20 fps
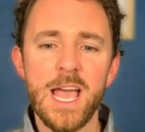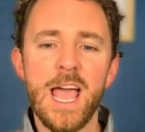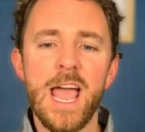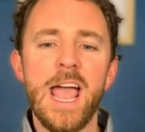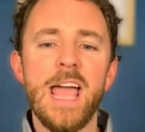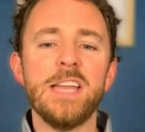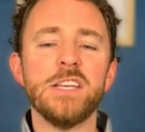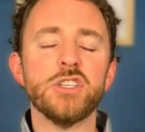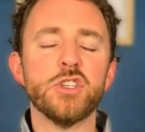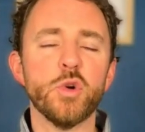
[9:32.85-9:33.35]

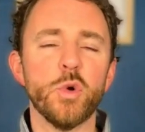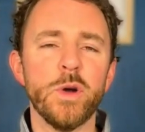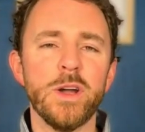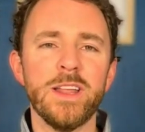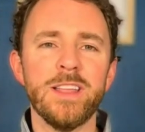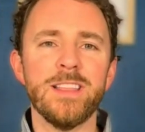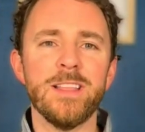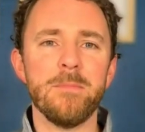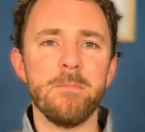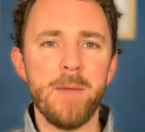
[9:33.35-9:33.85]
and
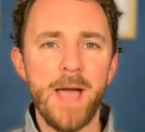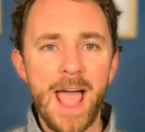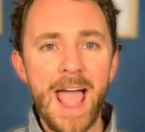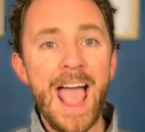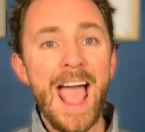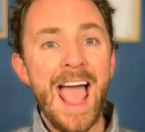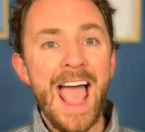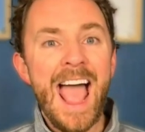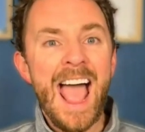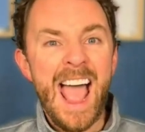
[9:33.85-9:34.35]
joining the
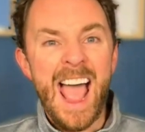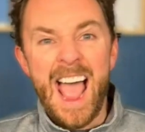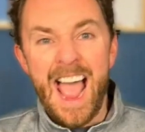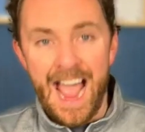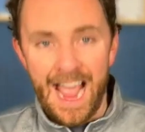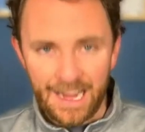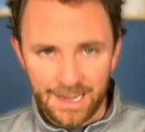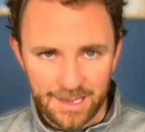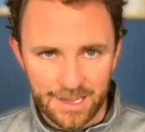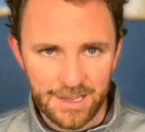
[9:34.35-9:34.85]

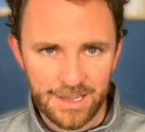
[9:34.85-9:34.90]
MAC